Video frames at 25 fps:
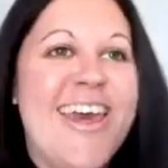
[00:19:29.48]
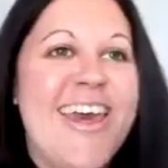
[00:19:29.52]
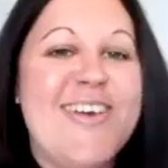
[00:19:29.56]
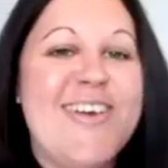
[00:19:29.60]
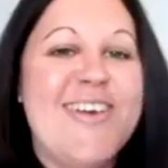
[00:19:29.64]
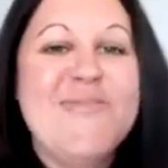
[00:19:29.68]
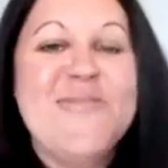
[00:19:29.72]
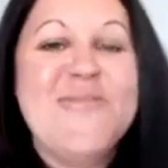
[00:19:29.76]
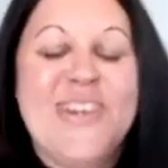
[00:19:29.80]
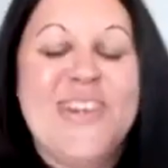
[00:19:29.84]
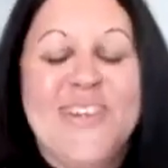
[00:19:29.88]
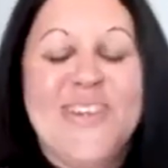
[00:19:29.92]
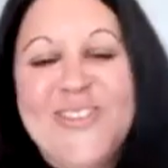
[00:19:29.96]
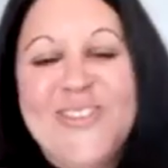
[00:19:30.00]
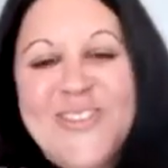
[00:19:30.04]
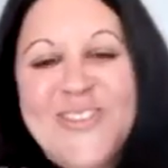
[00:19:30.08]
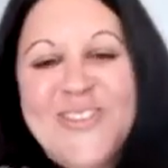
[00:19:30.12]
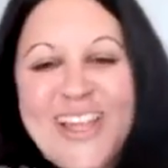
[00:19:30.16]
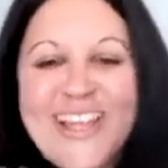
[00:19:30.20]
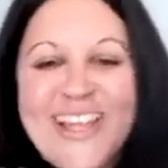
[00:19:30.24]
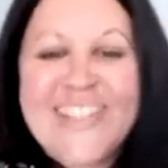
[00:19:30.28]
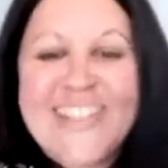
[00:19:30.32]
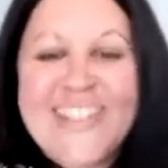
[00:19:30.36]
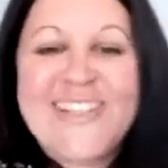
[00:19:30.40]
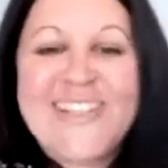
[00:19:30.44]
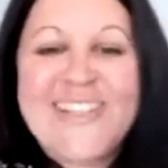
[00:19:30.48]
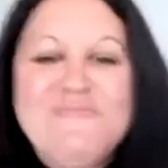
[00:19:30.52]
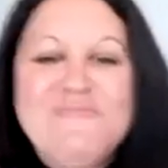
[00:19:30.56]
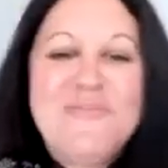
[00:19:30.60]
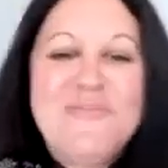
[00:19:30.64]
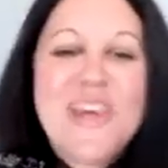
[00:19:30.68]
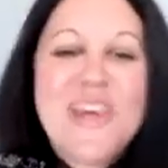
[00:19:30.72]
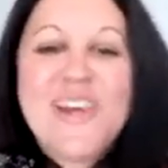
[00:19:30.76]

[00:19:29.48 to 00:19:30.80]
that's a big one.